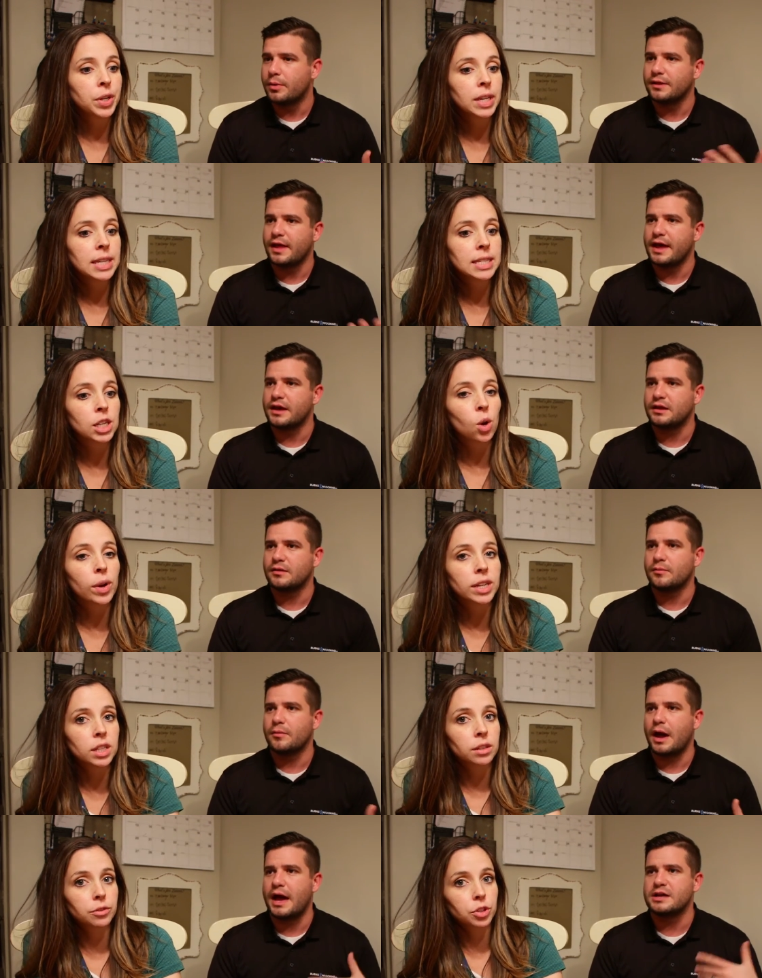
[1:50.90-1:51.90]
Speaker 1: but like
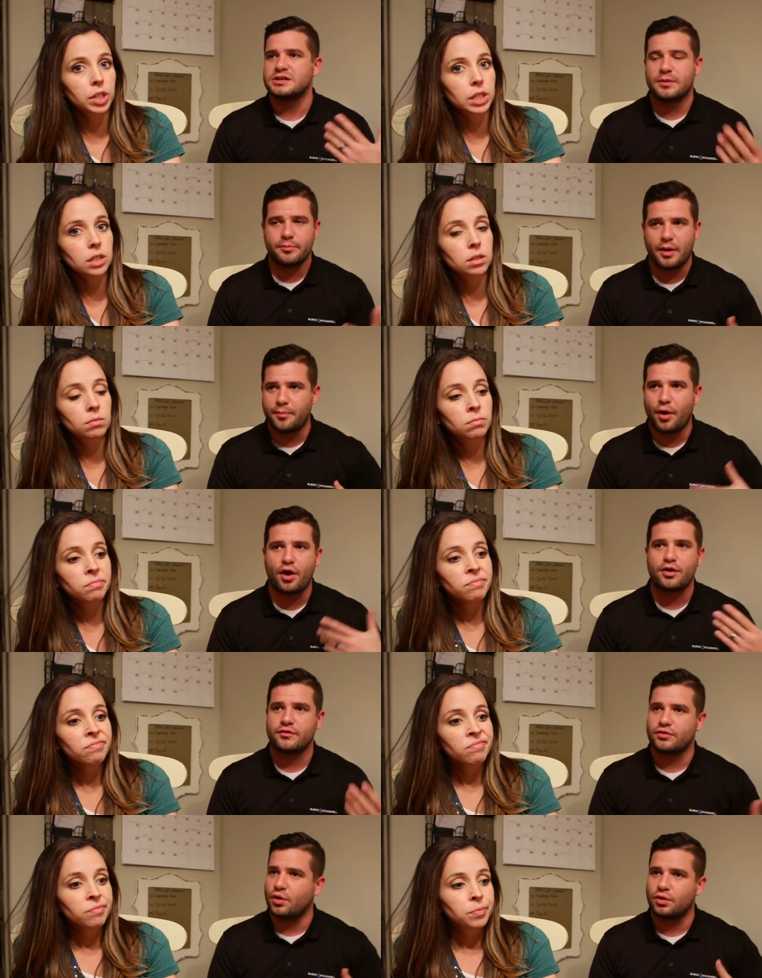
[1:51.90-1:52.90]
a, a,
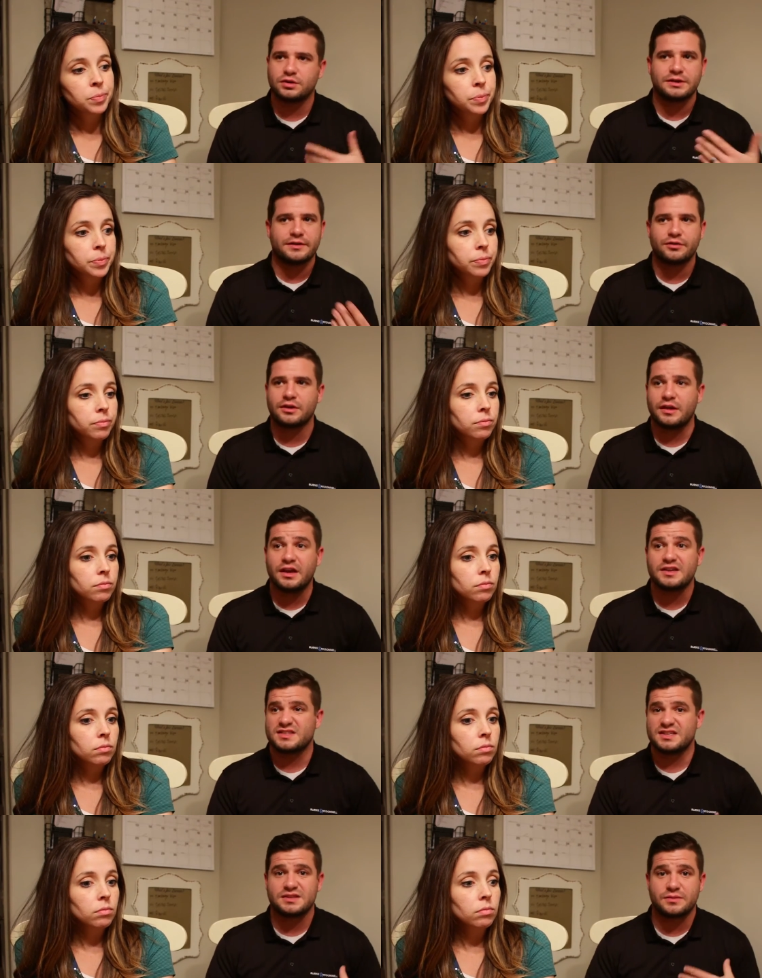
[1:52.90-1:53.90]
part of the whole delivery thing
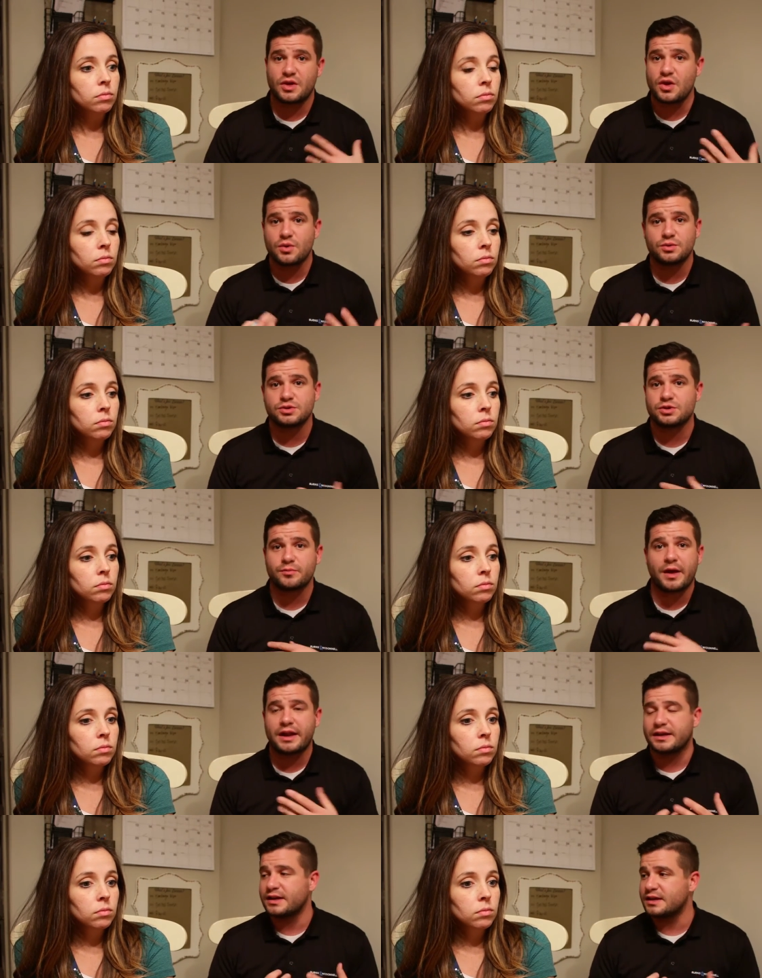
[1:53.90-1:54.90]
is it's a huge
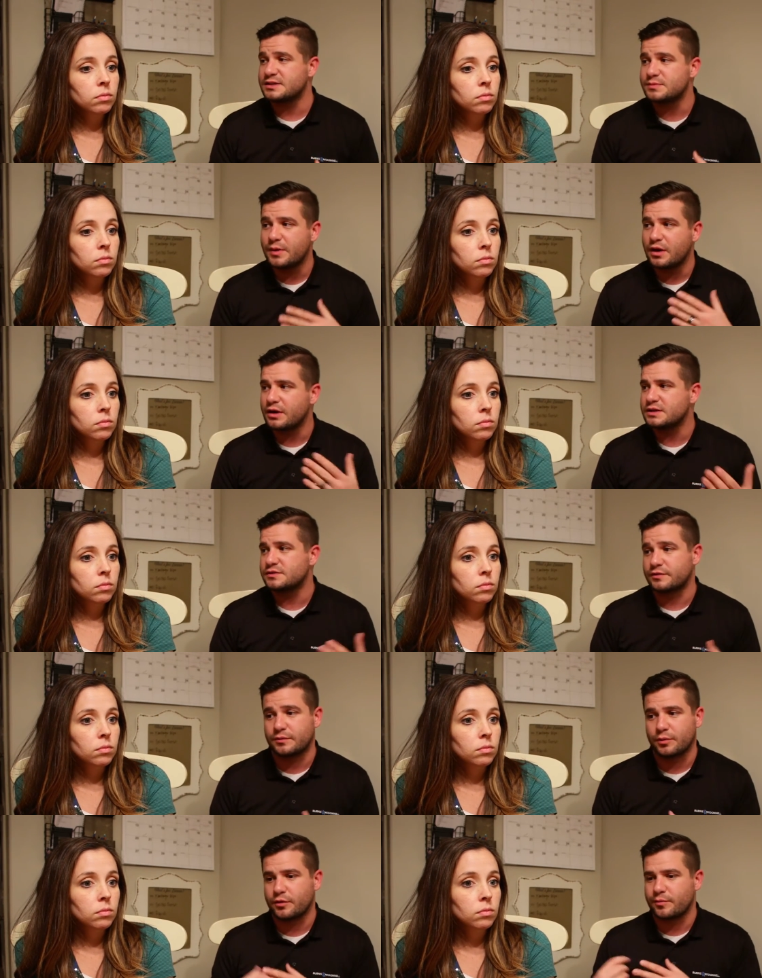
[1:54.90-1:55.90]
traumatic experience
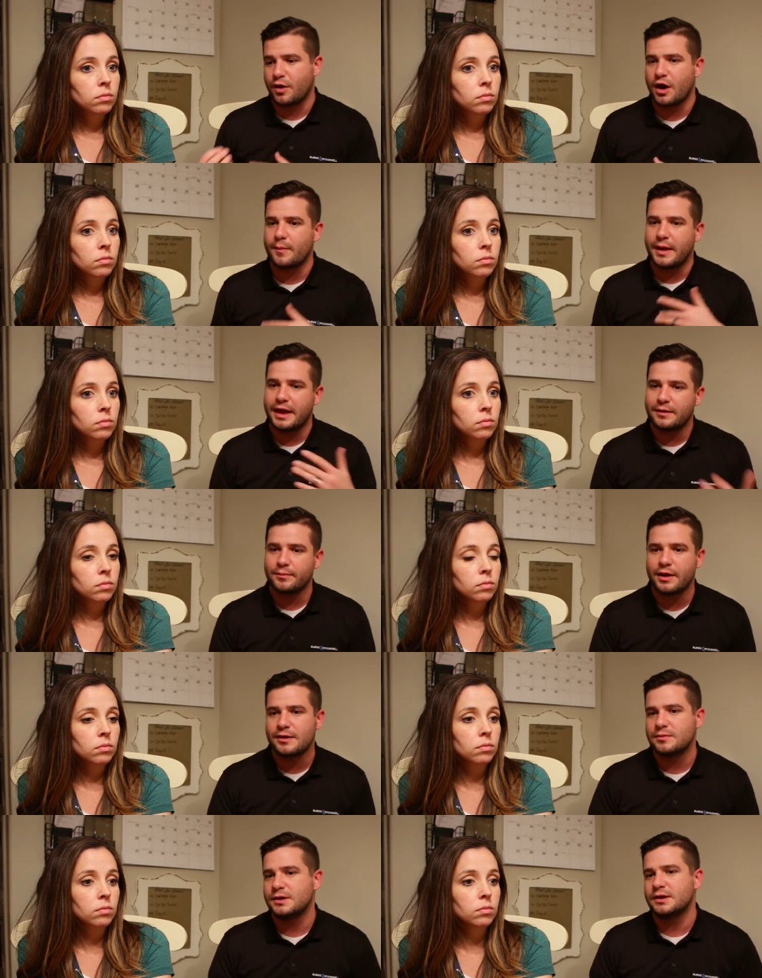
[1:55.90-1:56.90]
for both mom and
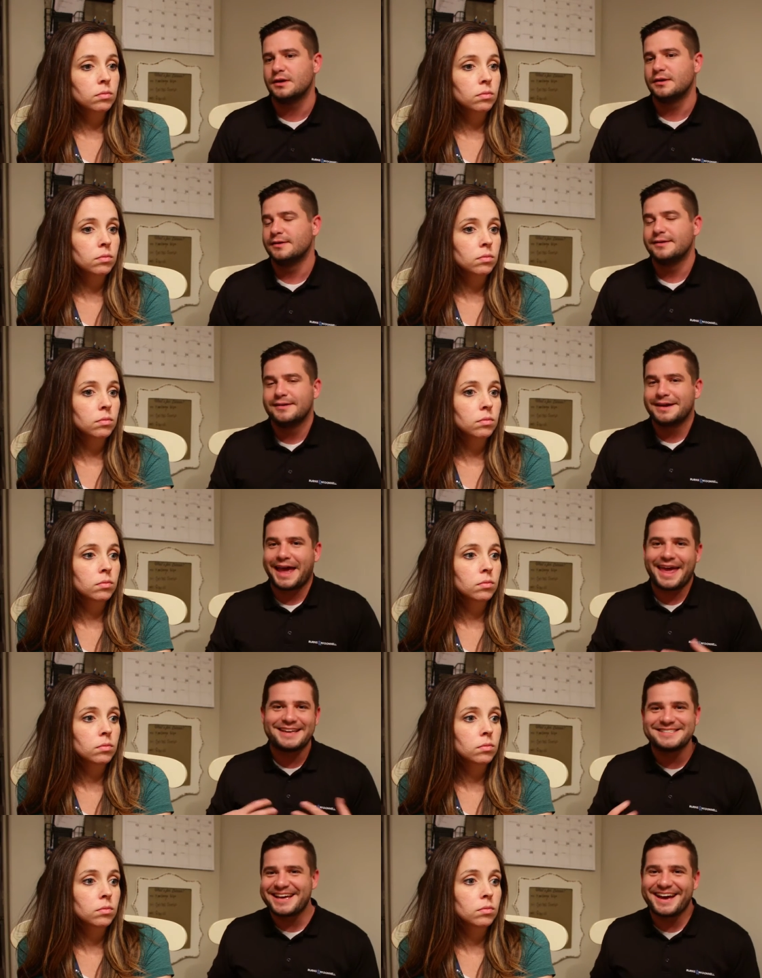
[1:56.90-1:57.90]
baby
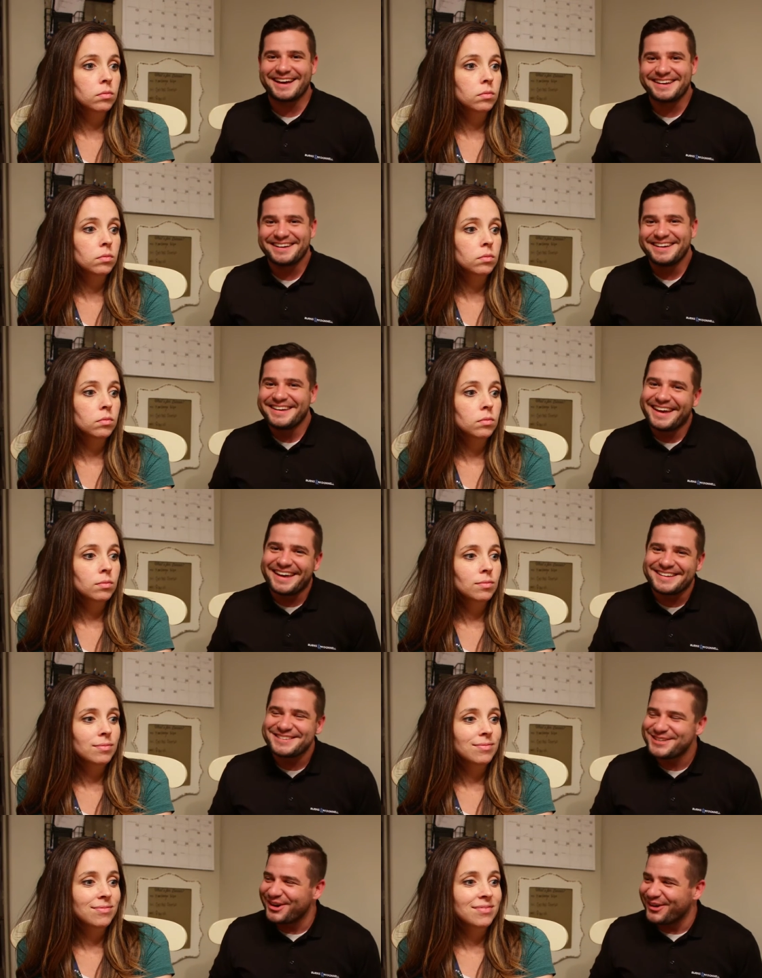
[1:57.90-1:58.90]
and dad
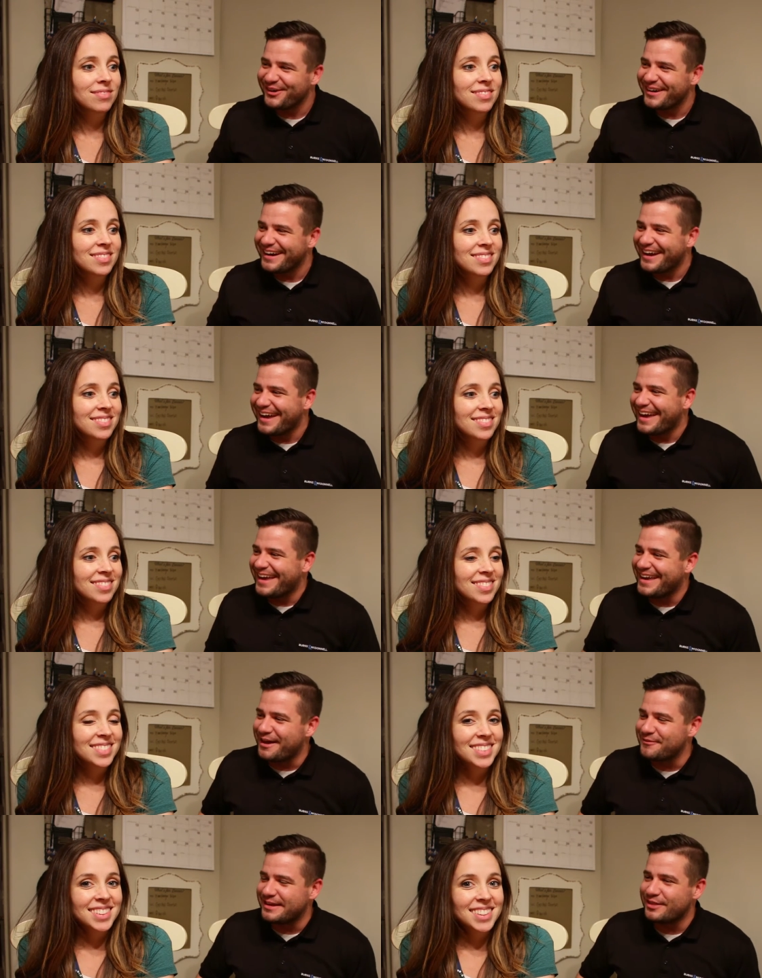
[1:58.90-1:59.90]
and so
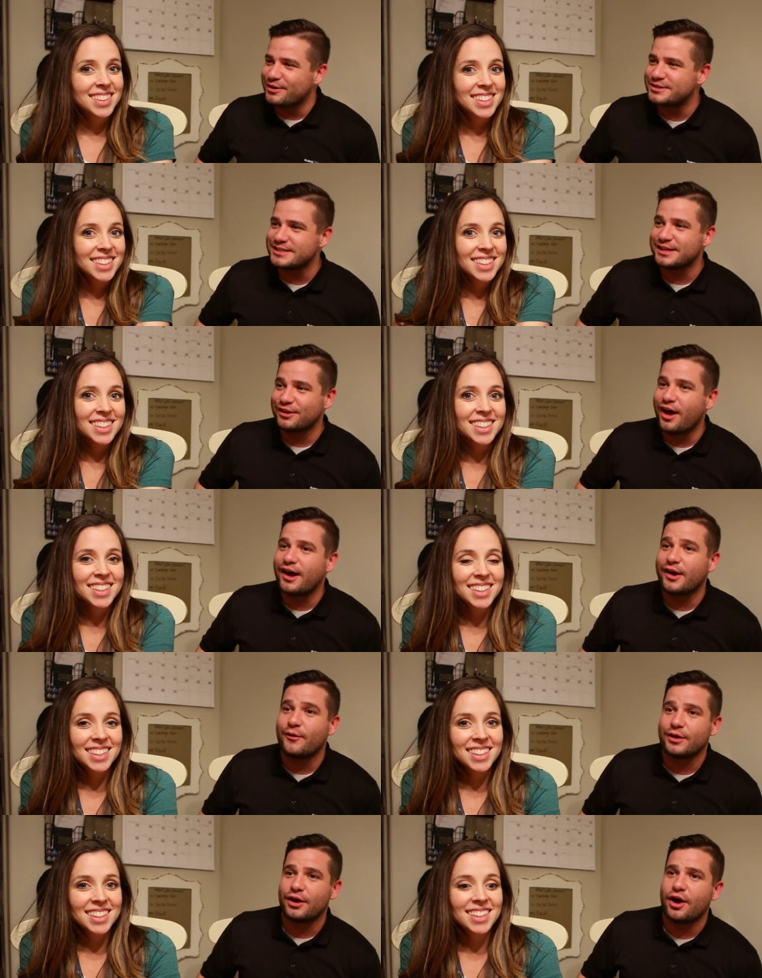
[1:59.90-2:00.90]
i mean there's just a lot
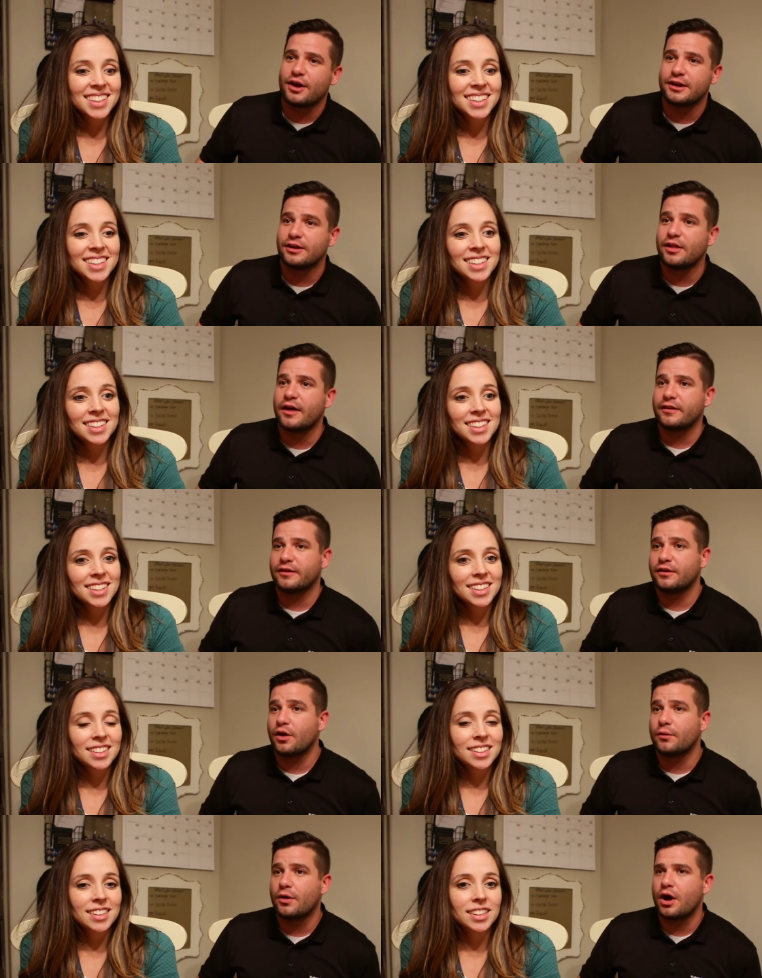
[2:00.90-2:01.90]
going on and a lot that
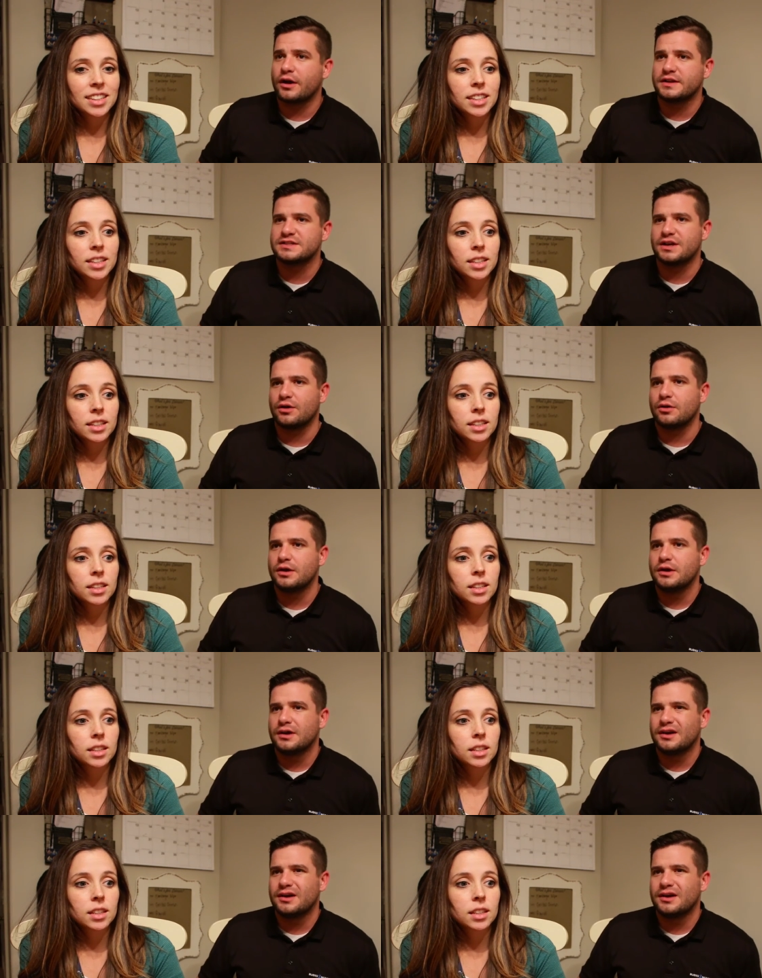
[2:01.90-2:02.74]
can go wrong and so